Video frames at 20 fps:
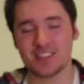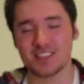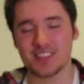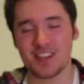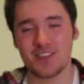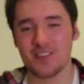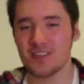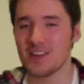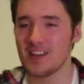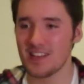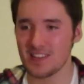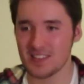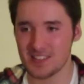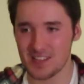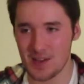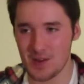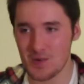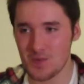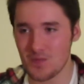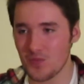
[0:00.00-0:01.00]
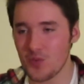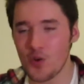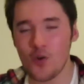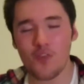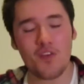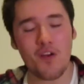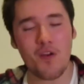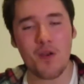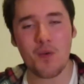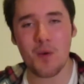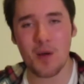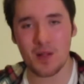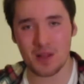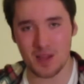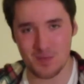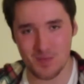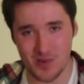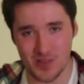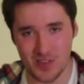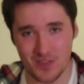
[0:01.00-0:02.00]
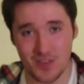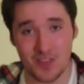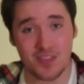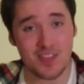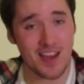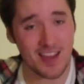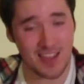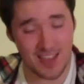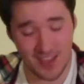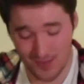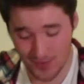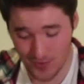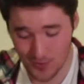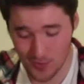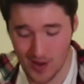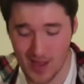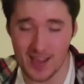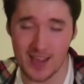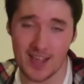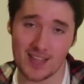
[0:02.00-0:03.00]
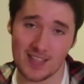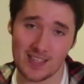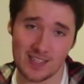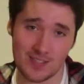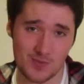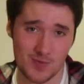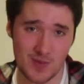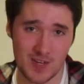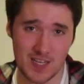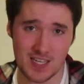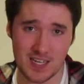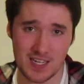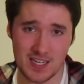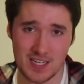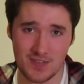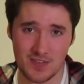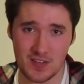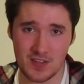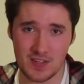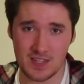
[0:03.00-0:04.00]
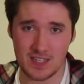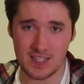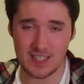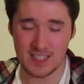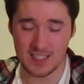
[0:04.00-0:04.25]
So you're very welcome, both of you. Thank you for writing in. That's really kind of you.